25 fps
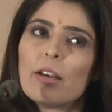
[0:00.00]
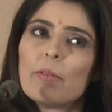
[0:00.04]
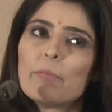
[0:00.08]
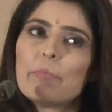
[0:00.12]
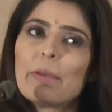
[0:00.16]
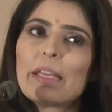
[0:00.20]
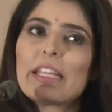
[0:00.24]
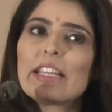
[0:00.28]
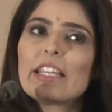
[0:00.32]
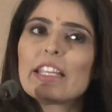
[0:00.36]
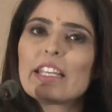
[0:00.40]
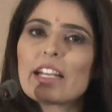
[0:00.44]

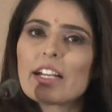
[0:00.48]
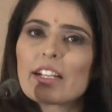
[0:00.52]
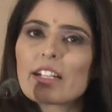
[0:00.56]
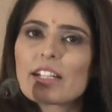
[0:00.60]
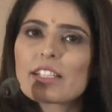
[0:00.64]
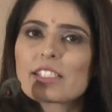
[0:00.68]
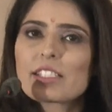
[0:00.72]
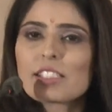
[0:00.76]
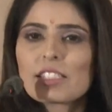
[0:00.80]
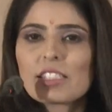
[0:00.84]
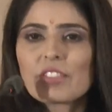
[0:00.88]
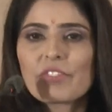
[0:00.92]
Being the
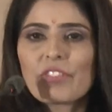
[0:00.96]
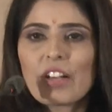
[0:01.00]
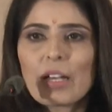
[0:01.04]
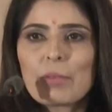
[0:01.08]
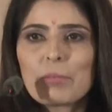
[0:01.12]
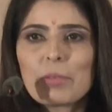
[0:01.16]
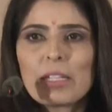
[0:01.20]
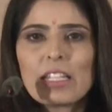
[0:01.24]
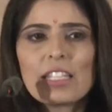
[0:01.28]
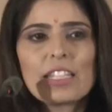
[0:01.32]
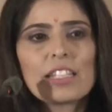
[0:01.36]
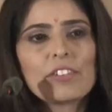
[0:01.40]
youngest in the
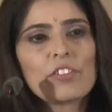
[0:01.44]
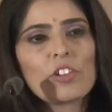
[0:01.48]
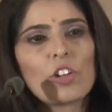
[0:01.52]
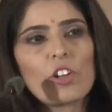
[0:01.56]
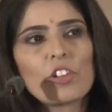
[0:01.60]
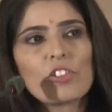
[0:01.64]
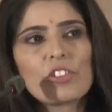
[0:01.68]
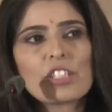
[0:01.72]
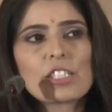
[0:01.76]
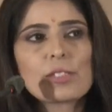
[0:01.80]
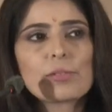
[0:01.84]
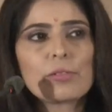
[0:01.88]
family, there were a
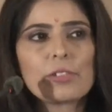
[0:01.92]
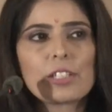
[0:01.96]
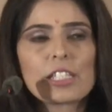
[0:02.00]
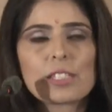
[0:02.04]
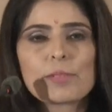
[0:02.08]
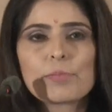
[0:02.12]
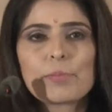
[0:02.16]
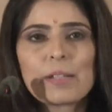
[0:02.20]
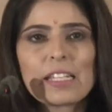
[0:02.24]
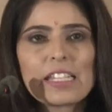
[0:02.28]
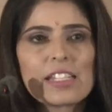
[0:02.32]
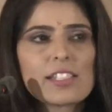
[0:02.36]
lot of
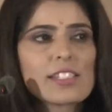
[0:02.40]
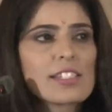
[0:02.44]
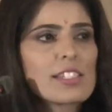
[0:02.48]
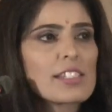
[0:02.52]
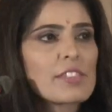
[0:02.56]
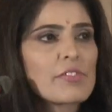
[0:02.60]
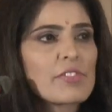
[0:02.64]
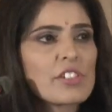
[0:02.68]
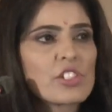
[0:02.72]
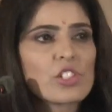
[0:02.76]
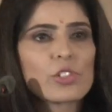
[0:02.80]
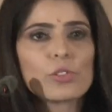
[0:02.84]

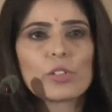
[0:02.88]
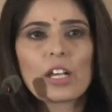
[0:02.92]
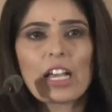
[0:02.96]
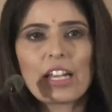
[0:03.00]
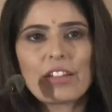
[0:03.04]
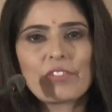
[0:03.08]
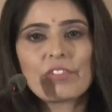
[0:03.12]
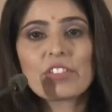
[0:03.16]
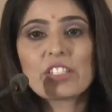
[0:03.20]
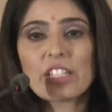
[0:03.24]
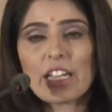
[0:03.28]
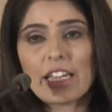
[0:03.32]
experiences
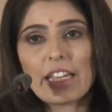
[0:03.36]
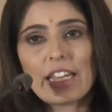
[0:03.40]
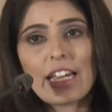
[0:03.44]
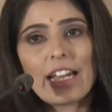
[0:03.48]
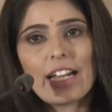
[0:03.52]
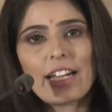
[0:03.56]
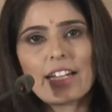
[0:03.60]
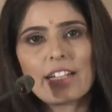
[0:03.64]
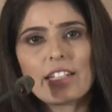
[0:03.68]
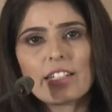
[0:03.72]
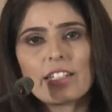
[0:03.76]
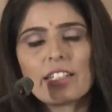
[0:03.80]
which I
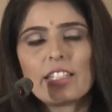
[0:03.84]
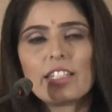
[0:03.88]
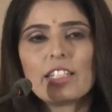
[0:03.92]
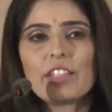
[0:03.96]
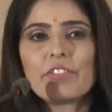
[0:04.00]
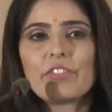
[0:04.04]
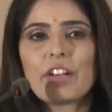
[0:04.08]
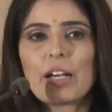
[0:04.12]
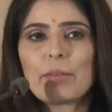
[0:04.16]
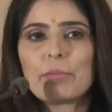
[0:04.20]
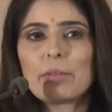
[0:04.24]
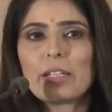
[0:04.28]
had in
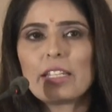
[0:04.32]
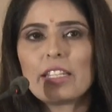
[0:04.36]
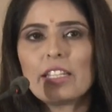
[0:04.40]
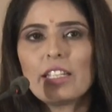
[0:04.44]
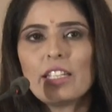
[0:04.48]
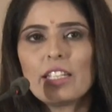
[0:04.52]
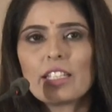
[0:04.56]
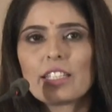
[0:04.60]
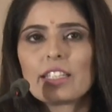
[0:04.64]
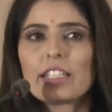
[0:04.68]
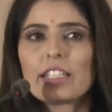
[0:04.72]
the family.